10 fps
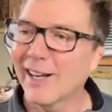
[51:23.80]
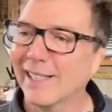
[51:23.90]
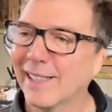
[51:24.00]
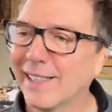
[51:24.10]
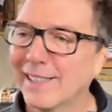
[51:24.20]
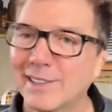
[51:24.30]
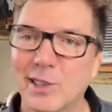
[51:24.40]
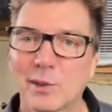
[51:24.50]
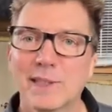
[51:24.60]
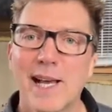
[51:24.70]
right,
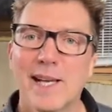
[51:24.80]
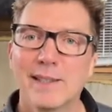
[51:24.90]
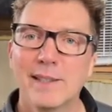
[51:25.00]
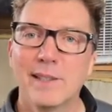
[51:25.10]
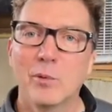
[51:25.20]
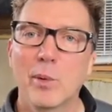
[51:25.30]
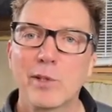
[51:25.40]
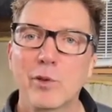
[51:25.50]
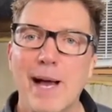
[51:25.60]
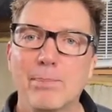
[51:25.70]
so 10, when
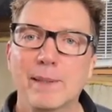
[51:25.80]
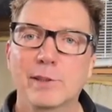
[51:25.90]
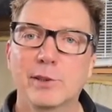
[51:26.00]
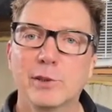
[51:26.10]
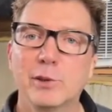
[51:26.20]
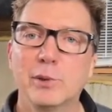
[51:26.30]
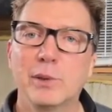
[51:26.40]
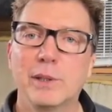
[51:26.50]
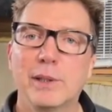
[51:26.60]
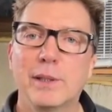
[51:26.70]
we drop it to